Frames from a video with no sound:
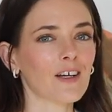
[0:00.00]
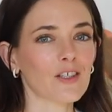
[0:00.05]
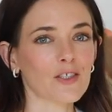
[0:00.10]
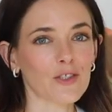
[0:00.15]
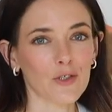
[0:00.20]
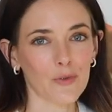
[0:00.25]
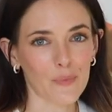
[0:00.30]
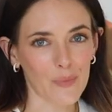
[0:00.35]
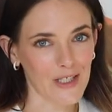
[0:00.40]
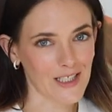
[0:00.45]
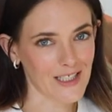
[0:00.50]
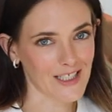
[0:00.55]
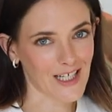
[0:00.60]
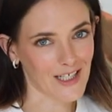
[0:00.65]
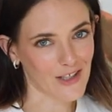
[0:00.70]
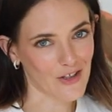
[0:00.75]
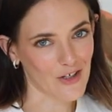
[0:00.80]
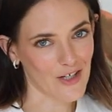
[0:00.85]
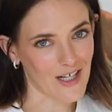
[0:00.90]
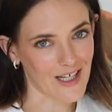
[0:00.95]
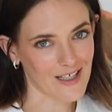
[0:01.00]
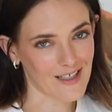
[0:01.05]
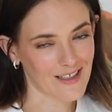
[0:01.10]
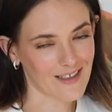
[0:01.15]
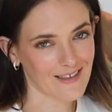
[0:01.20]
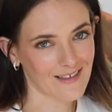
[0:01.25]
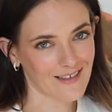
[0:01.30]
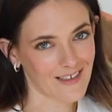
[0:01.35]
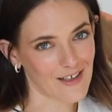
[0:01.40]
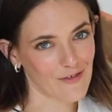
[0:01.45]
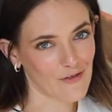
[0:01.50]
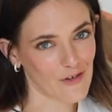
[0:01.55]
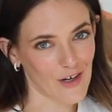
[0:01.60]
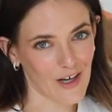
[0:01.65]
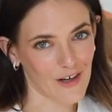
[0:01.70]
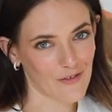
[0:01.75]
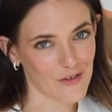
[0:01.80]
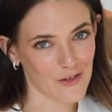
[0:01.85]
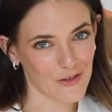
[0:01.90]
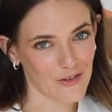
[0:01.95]
So please check that out. If you
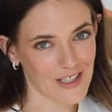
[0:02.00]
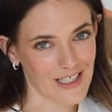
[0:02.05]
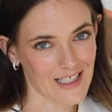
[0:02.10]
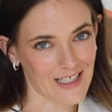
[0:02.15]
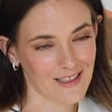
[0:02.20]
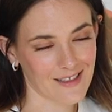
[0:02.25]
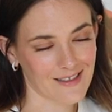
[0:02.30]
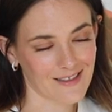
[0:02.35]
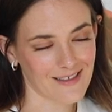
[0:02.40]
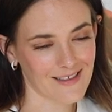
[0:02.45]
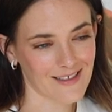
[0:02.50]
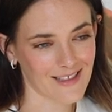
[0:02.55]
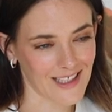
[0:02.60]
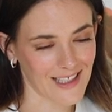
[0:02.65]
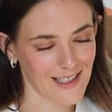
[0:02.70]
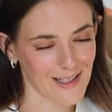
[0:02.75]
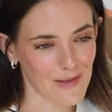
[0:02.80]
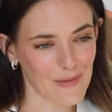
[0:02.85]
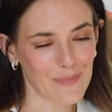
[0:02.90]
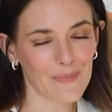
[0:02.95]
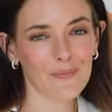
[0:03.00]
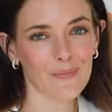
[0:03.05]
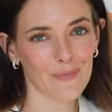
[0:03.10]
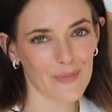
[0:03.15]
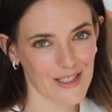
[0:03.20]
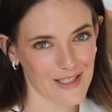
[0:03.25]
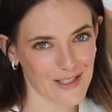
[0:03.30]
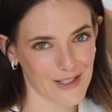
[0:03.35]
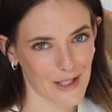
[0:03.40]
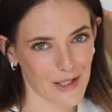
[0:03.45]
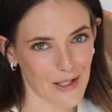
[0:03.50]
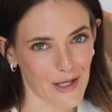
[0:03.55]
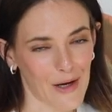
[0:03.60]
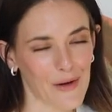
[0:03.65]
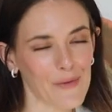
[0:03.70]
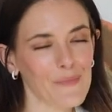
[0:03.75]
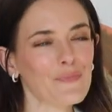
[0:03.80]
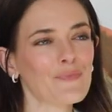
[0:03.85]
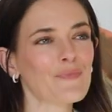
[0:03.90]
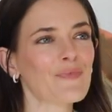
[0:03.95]
haven't already seen them, please check it
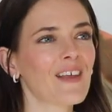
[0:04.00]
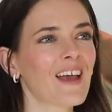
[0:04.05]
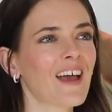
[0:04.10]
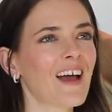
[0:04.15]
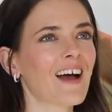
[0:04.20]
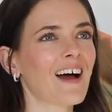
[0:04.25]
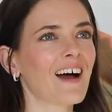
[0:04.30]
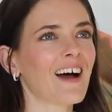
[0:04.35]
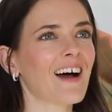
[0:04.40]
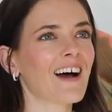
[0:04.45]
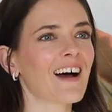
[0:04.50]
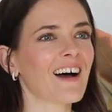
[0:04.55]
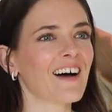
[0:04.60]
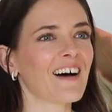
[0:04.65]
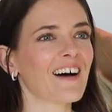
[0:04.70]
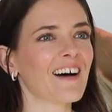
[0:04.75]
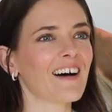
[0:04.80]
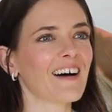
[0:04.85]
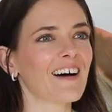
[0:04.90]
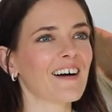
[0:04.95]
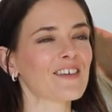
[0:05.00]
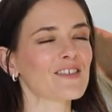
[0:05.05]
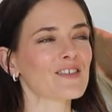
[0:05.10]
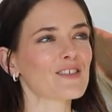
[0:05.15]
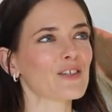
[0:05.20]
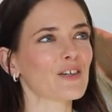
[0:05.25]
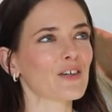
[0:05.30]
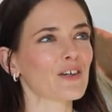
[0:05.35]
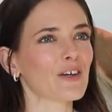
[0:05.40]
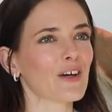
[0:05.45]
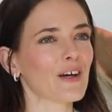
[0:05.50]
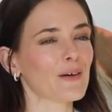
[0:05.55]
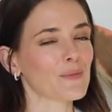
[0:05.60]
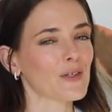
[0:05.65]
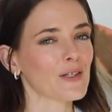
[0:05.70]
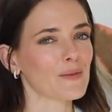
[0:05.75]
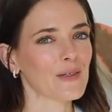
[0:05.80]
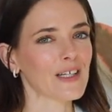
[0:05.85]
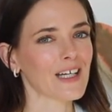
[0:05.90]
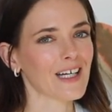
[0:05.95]
out. So I'm
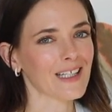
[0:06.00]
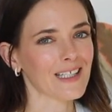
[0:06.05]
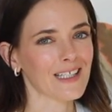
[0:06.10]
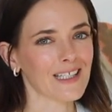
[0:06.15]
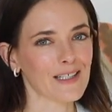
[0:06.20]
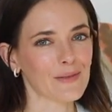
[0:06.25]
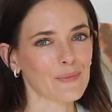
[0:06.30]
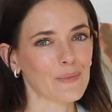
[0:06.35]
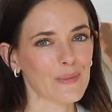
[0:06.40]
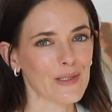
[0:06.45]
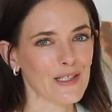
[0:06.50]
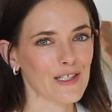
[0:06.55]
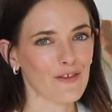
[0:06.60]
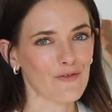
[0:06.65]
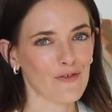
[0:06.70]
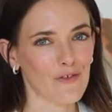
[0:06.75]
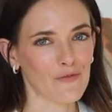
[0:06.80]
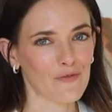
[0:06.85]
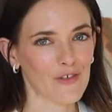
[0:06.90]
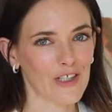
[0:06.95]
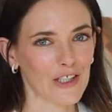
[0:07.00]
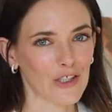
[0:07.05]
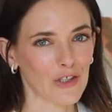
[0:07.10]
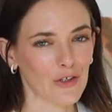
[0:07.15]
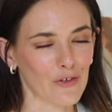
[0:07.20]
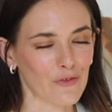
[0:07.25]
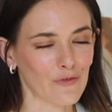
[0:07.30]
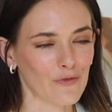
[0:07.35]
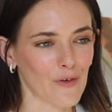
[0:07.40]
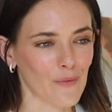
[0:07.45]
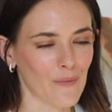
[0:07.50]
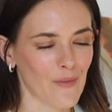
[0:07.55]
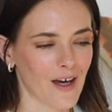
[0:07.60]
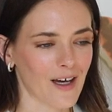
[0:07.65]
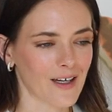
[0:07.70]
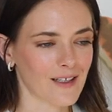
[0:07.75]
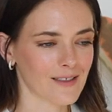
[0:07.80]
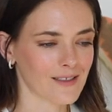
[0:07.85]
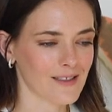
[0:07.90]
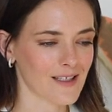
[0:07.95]
going to be cutting in bits of the video from
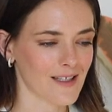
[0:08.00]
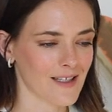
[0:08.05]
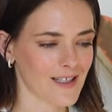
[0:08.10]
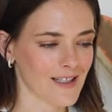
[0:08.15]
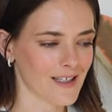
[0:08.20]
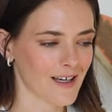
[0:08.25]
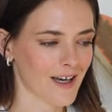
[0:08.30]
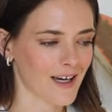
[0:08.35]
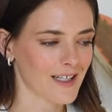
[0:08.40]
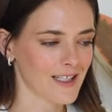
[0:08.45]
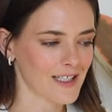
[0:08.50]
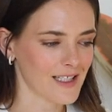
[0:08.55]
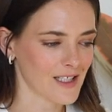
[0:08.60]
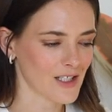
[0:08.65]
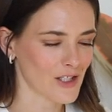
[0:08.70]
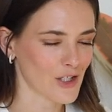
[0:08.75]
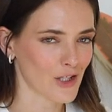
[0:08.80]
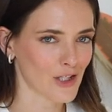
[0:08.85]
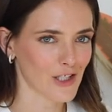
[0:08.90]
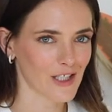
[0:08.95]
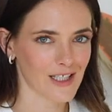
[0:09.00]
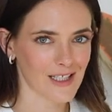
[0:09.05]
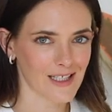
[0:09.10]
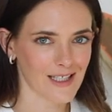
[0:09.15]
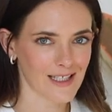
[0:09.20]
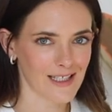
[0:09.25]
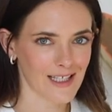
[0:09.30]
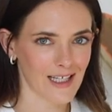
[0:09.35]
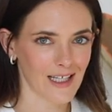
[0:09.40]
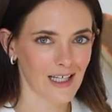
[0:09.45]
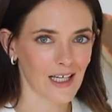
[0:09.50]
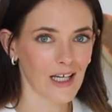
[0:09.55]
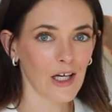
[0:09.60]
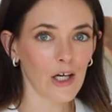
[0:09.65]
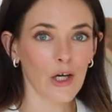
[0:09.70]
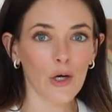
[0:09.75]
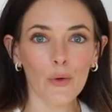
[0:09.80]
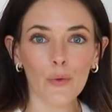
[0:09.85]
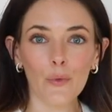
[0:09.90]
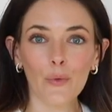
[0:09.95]
that to the side here so you can see
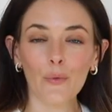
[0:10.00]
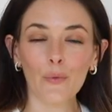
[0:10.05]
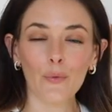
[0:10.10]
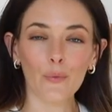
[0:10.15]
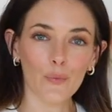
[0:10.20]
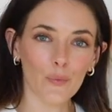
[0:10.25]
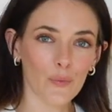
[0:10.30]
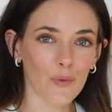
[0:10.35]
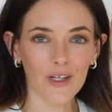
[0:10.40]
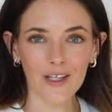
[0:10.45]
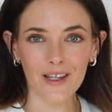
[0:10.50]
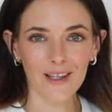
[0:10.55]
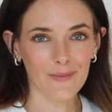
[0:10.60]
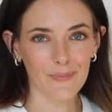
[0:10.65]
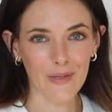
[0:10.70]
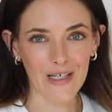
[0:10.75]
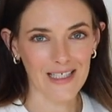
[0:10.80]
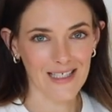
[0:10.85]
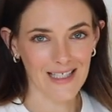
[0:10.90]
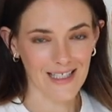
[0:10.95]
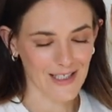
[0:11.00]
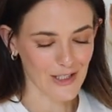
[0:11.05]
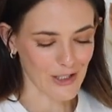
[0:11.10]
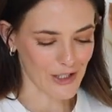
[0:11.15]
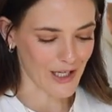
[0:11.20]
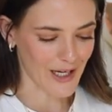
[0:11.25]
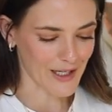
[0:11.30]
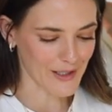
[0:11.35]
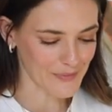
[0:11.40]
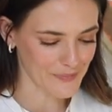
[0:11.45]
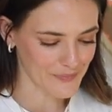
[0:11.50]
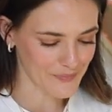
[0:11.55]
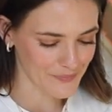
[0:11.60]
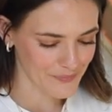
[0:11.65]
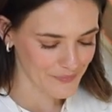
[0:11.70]
what the pieces look like.